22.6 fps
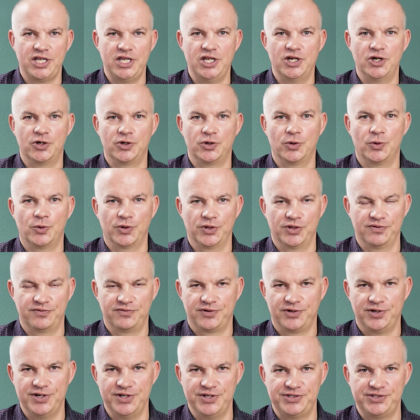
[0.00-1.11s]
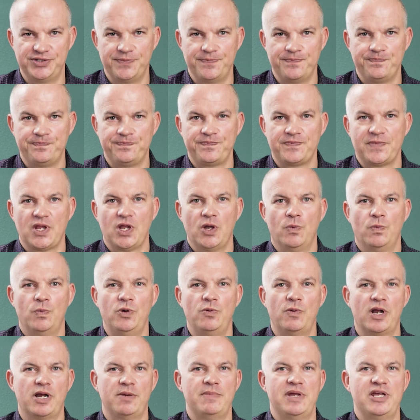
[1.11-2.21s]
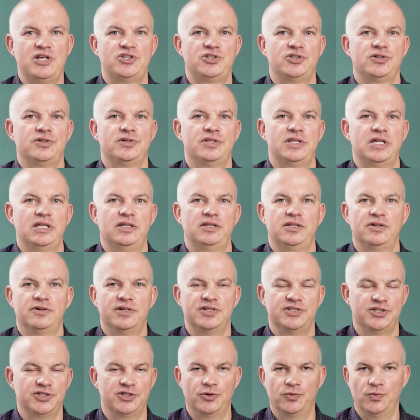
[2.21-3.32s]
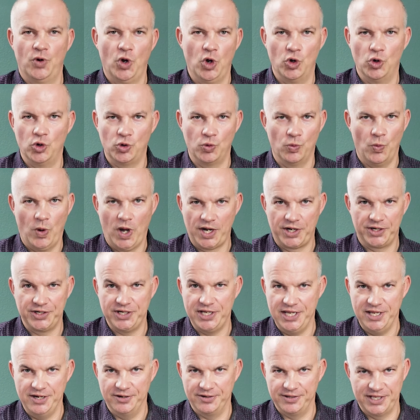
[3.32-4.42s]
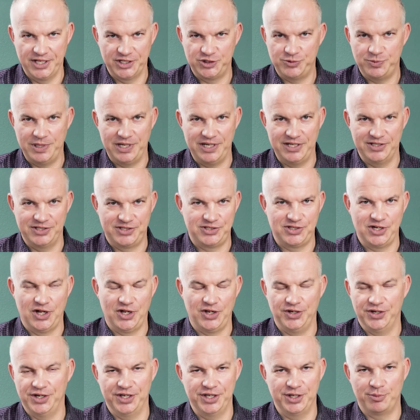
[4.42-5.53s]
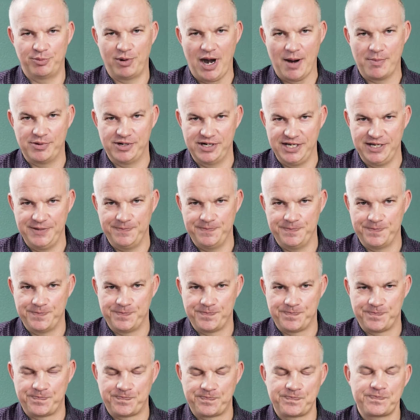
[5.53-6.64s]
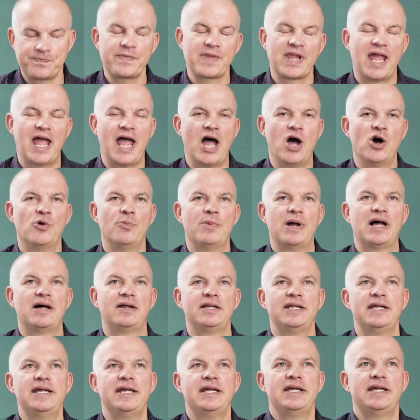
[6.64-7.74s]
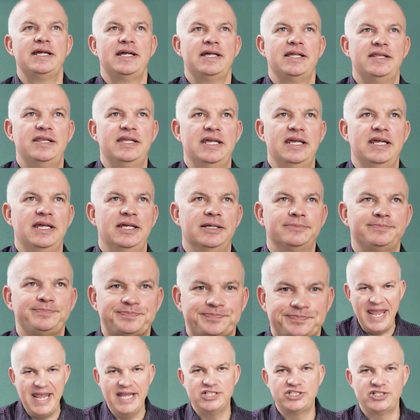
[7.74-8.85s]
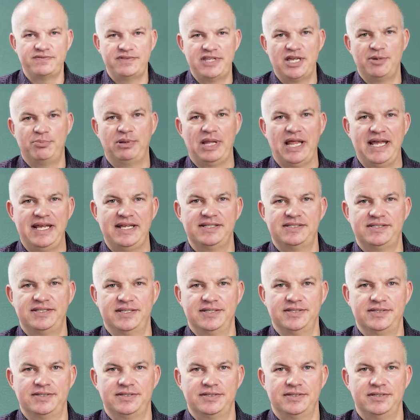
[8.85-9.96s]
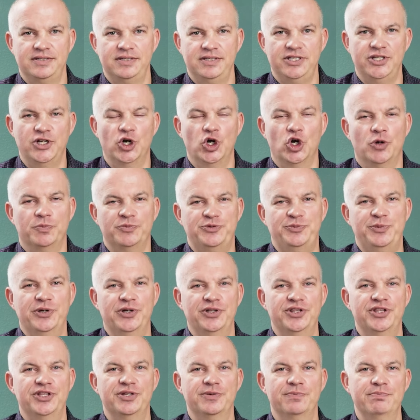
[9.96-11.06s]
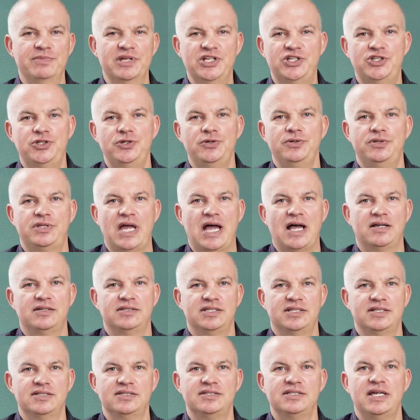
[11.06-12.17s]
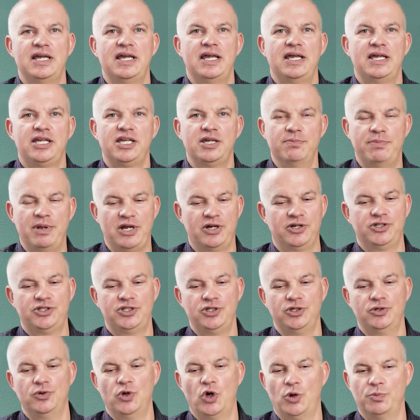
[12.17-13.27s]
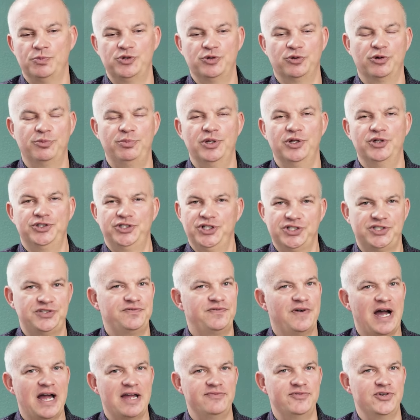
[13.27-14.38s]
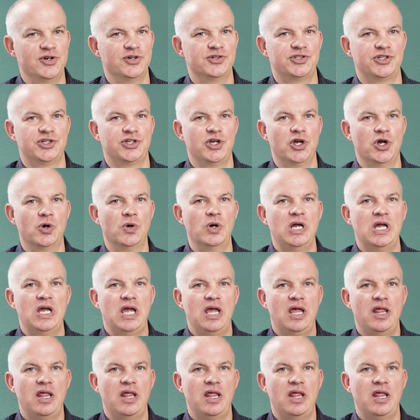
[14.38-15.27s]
heater or the furnace. We want to make sure that there isn't a rogue water heater that's been installed in the property. How about the age of the appliances? Homes built in the mid-2000s compared to homes that were built just 5 years ago,